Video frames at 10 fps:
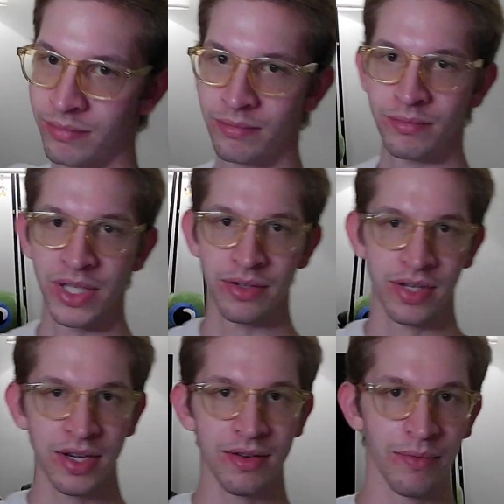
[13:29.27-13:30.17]
Did you see
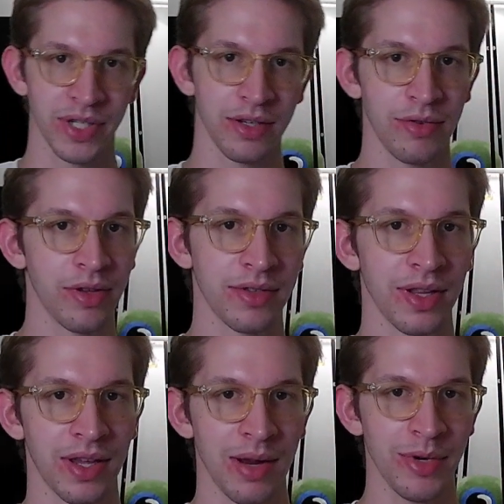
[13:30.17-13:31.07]
it? Was I too close to the
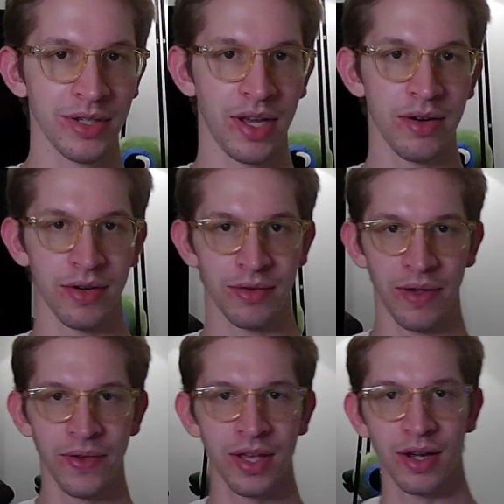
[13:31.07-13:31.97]
camera? I don't know. I
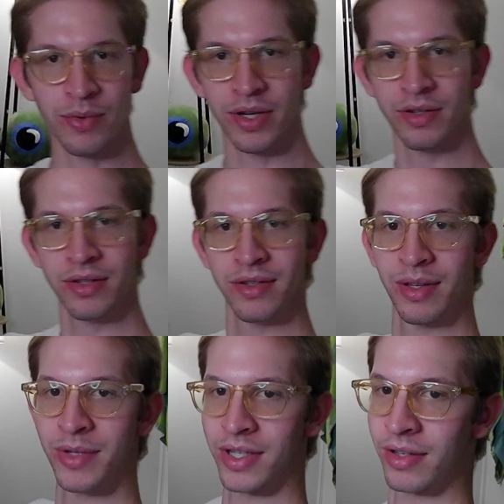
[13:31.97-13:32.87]
feel like I was. Let me see.